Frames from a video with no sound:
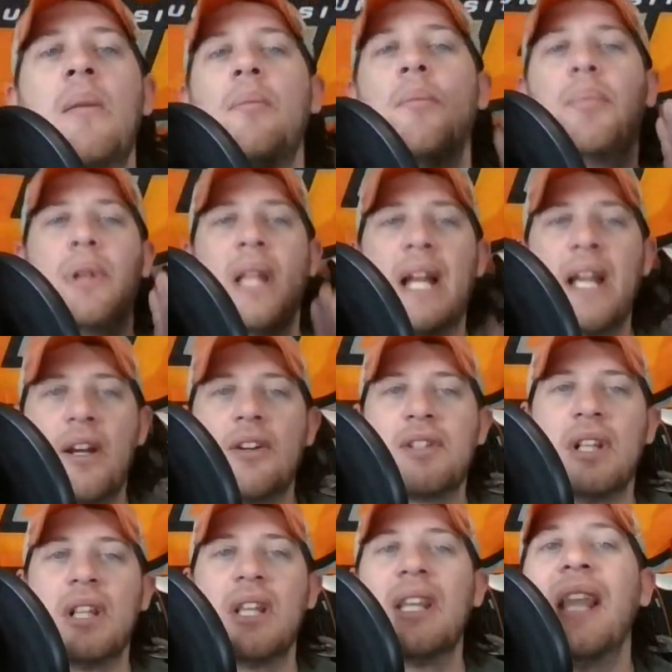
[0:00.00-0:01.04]
Players
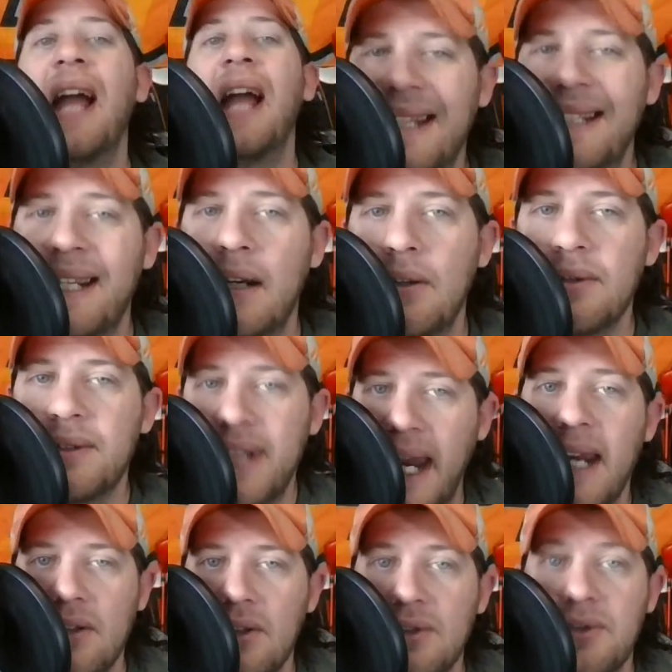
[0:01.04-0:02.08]
like Kendal
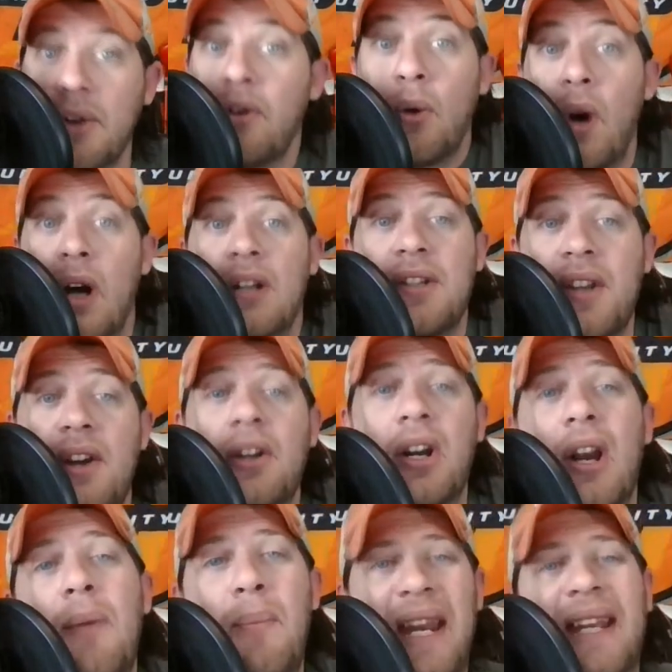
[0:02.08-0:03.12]
Daniels are the ones that are
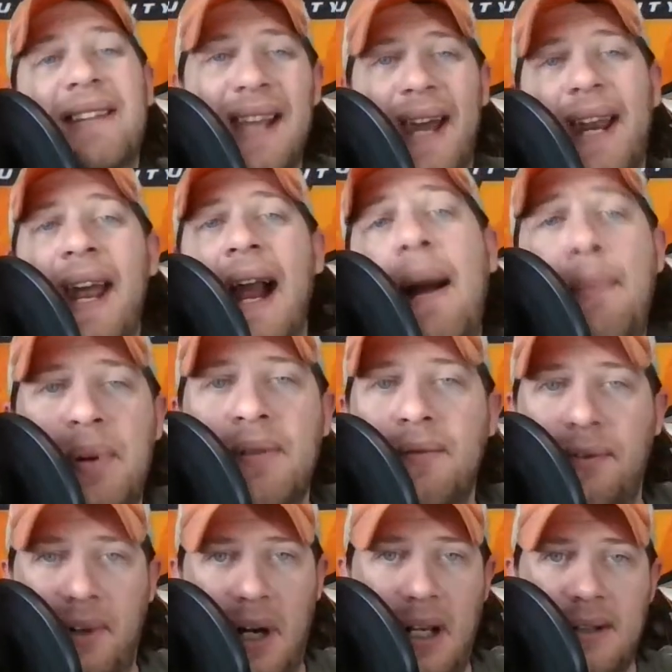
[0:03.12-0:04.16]
going to make that happen
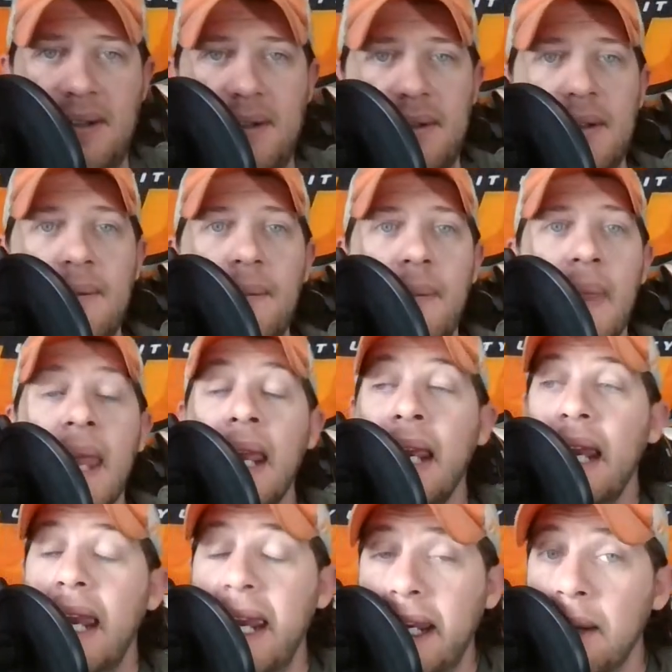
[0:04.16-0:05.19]
for us.
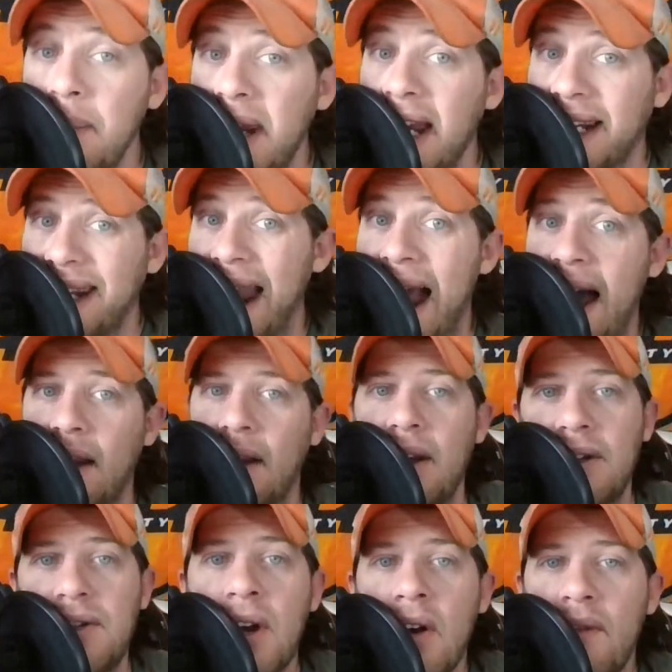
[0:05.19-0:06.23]
He can be a
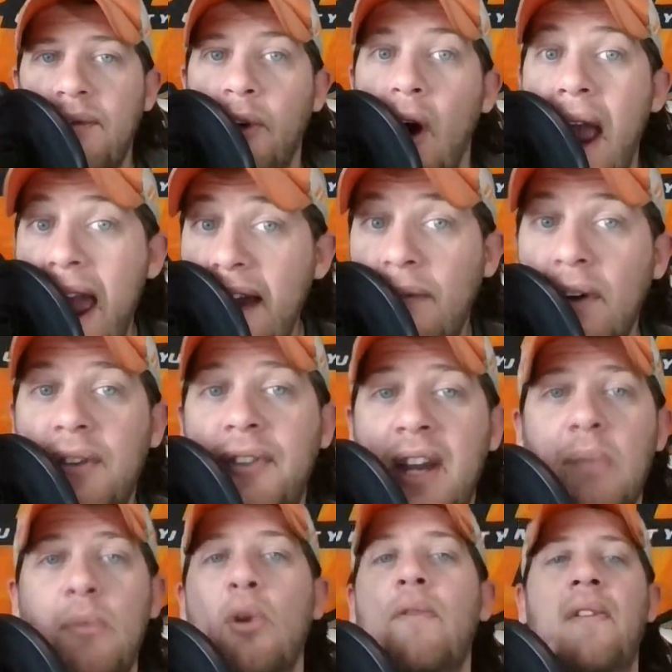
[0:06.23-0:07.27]
catalyst for
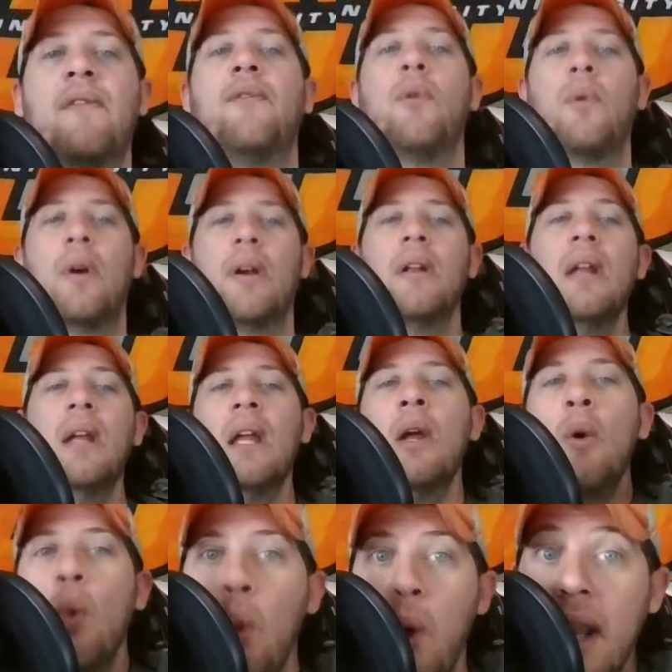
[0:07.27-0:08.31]
everything moving forward.
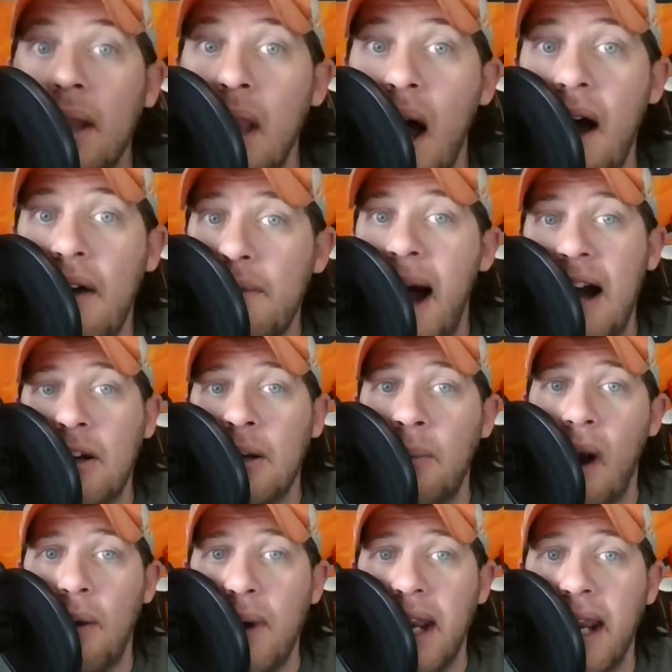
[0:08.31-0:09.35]
We love Malcolm
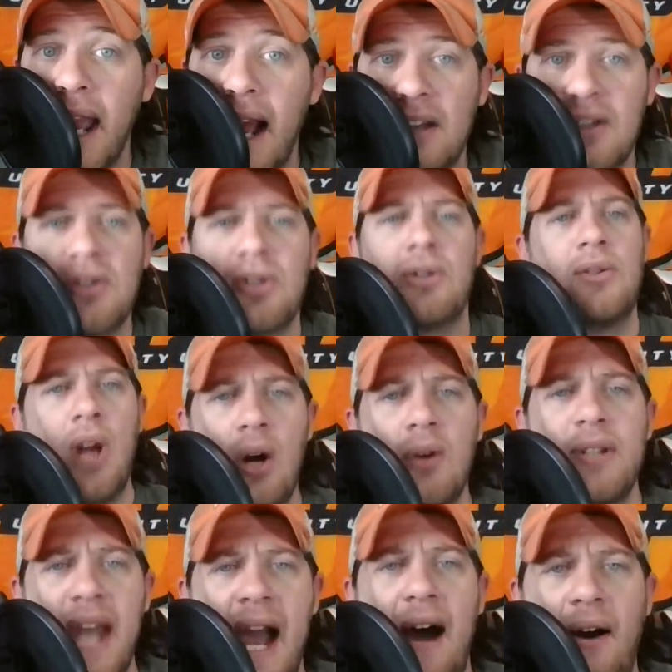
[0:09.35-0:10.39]
Rodriguez, no
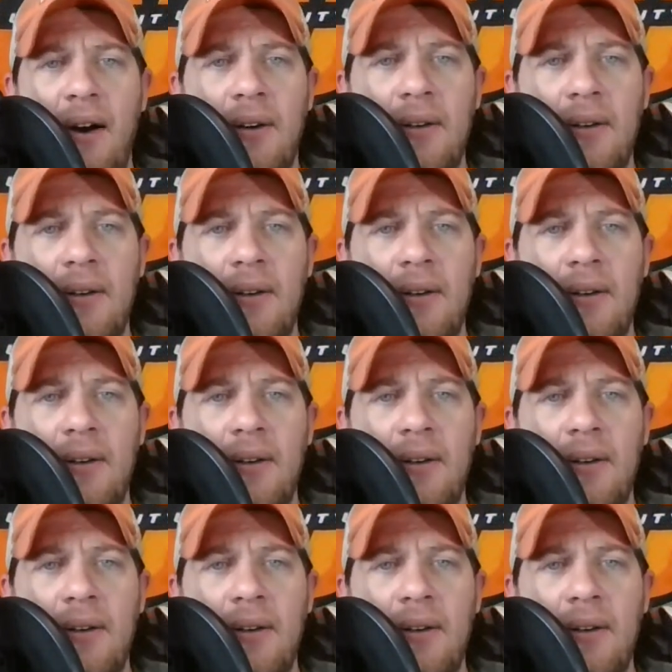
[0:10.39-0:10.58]
doubt.